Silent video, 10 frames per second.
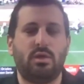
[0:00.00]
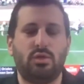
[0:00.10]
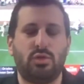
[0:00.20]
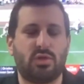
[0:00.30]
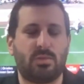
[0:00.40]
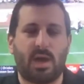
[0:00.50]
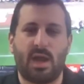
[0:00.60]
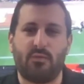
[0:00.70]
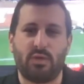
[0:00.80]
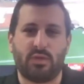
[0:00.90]
just
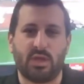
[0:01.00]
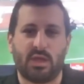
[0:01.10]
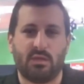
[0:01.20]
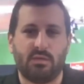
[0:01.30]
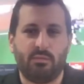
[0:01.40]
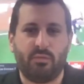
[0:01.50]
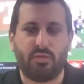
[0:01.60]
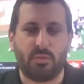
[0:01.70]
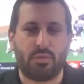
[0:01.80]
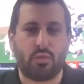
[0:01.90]
about everything
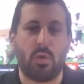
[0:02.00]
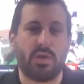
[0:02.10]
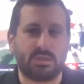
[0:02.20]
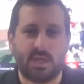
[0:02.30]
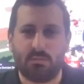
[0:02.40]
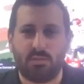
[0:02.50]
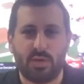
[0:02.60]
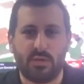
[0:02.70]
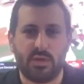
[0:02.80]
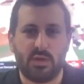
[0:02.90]
from a throwing
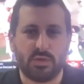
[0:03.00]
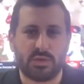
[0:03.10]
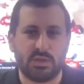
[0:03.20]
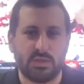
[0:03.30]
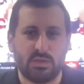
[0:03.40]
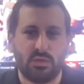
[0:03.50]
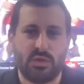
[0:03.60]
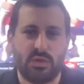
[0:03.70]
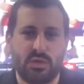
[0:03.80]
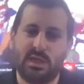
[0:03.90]
standpoint that Ewers can do.
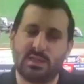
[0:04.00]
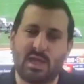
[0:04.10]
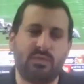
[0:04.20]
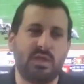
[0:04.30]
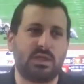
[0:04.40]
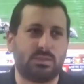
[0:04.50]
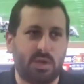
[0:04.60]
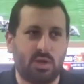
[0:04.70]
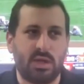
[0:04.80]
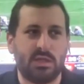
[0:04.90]
He doesn't have the
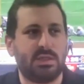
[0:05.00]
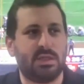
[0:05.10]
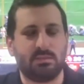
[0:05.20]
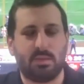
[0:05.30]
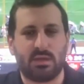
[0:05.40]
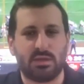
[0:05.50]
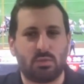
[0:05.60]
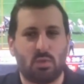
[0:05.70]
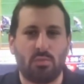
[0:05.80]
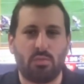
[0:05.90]
experience. He doesn't make the
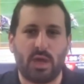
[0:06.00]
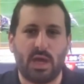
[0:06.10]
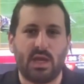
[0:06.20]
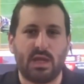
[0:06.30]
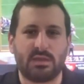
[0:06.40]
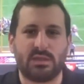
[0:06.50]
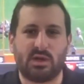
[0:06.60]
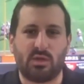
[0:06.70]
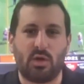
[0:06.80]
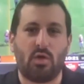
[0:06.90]
smart play
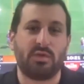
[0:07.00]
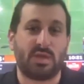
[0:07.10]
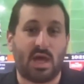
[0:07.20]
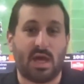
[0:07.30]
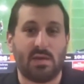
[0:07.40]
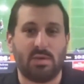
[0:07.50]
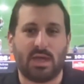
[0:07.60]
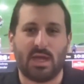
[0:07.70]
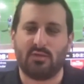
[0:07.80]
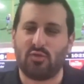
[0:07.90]
necessarily all the time. He
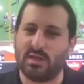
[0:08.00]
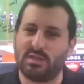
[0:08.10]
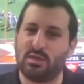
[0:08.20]
kind of tries to